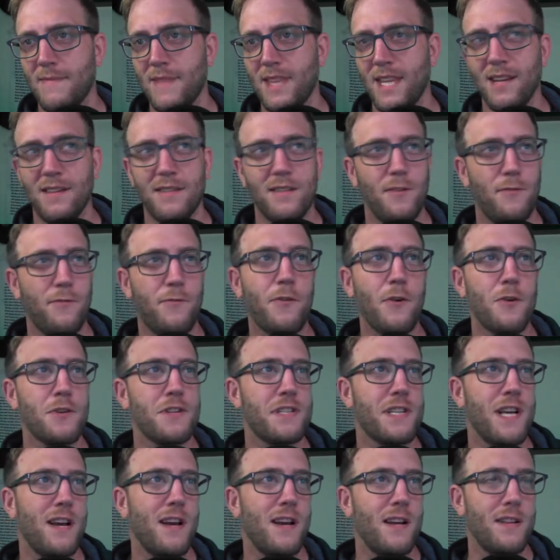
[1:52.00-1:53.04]
The
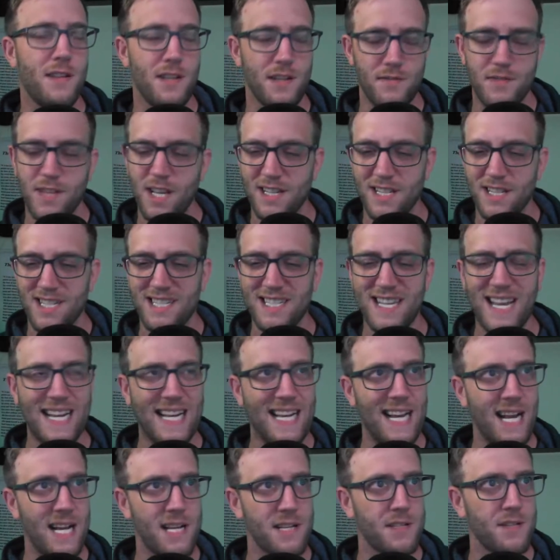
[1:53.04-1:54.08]
first time, the, the
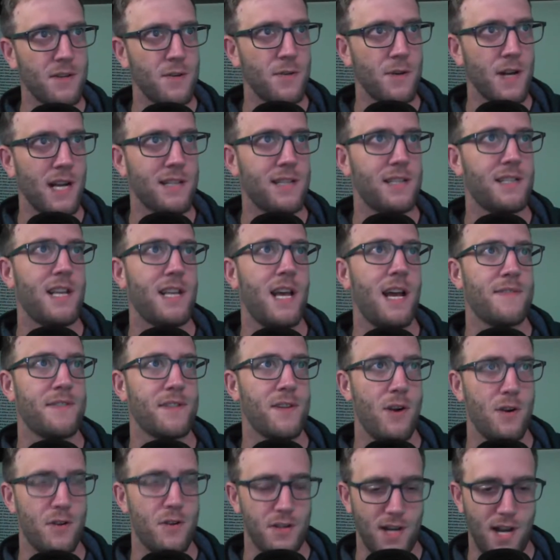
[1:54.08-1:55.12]
second I sewed on staff
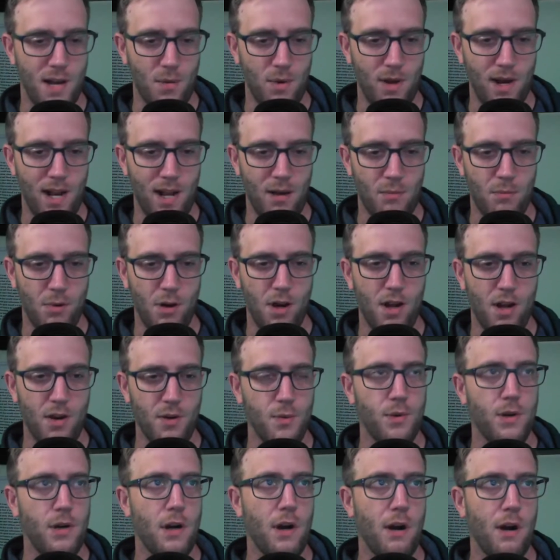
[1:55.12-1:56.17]
sergeant, I went out and bought a
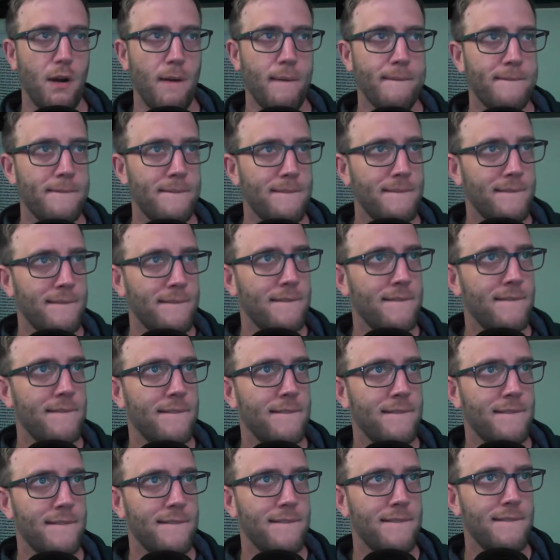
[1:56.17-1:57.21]
new car
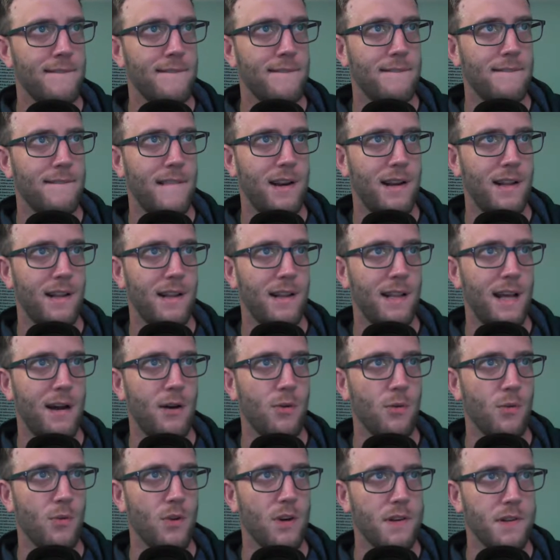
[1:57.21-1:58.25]
and a
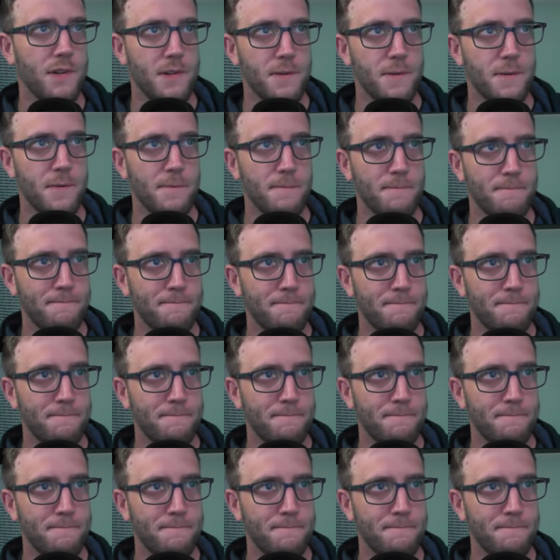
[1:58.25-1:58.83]
loud one too.